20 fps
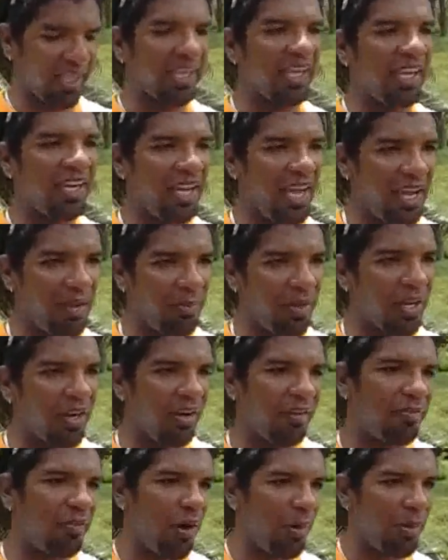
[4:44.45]
thinking, hey, we're
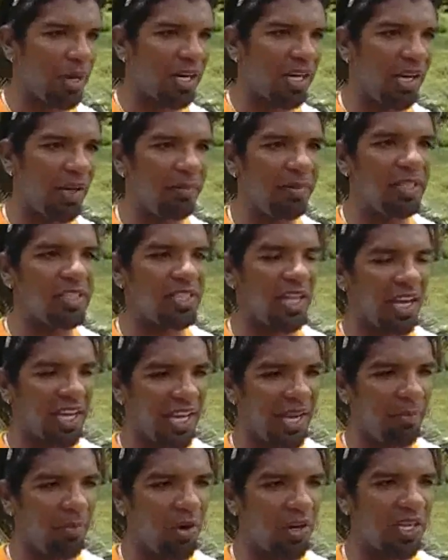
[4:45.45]
going to form a club. You start
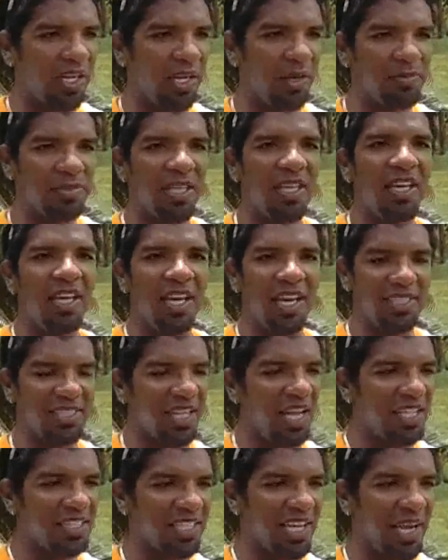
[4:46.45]
getting more clubs, it
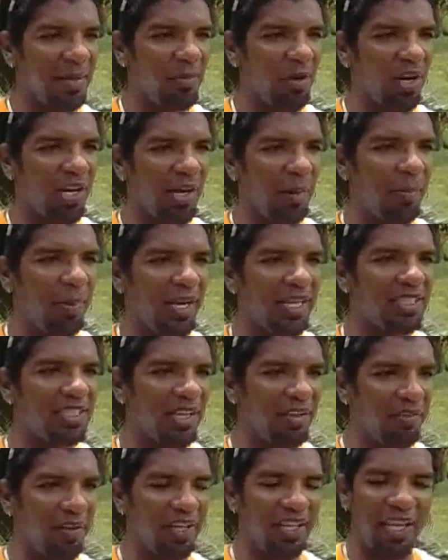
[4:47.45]
starts getting more
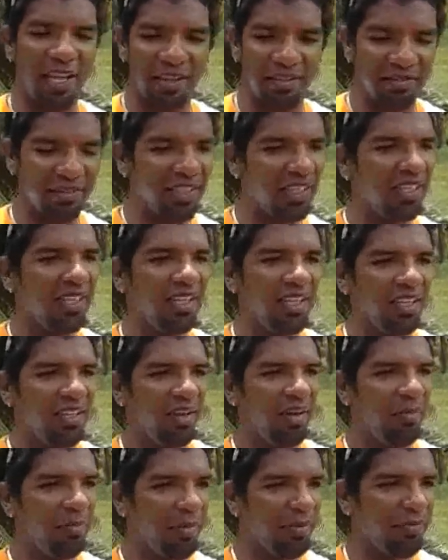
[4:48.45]
competitive, and then
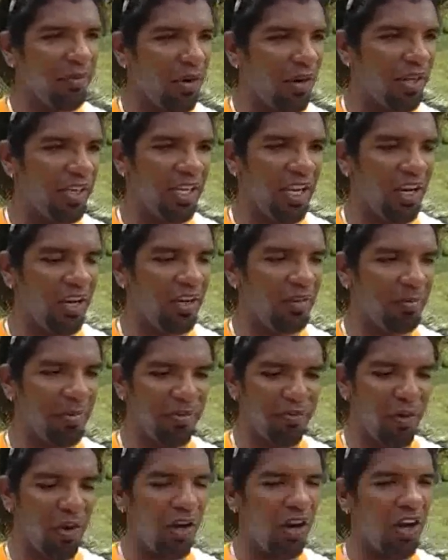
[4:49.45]
before
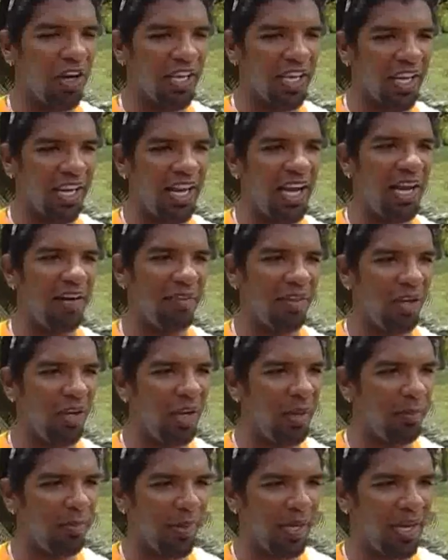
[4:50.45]
long, you're going to have an
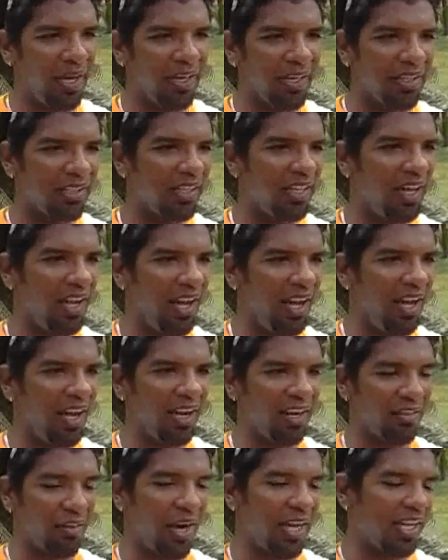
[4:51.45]
Olympian
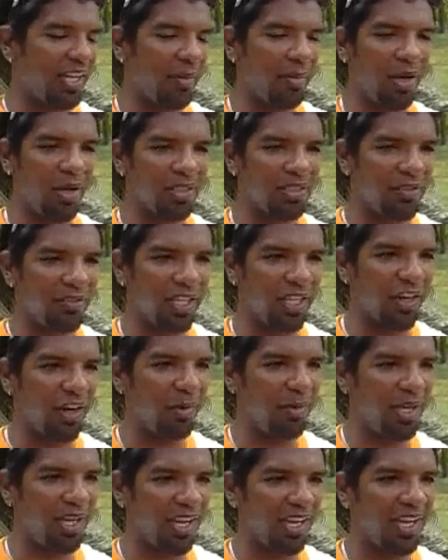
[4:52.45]
right coming out of the
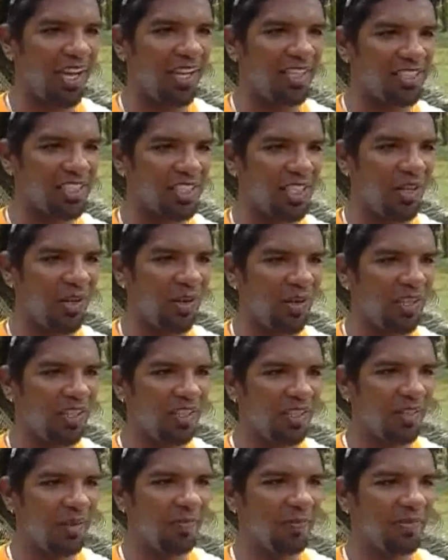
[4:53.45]
Caribbean again. So,